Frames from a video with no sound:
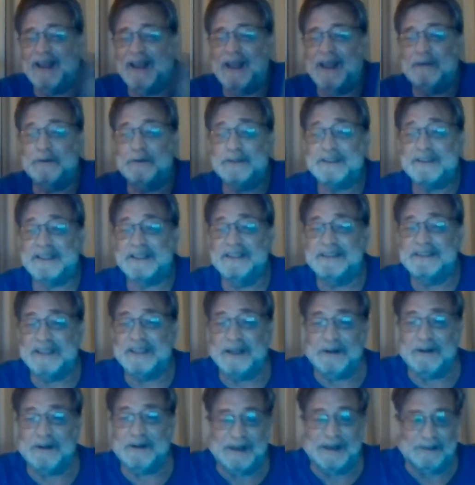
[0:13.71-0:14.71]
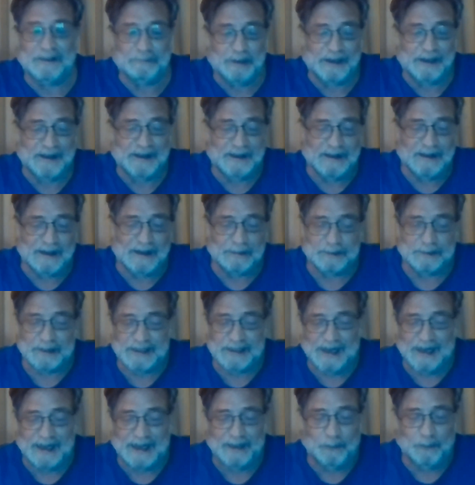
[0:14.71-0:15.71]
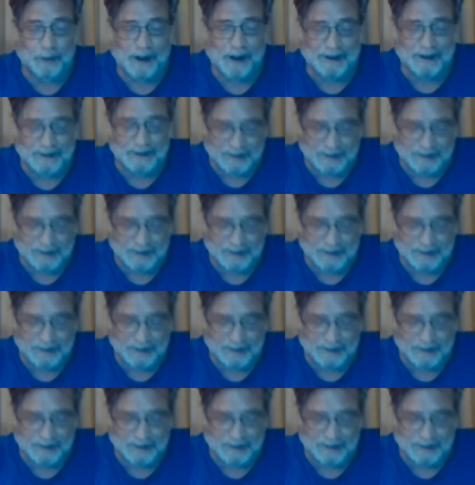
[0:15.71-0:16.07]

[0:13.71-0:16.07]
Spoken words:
I was considering bringing it up to date a while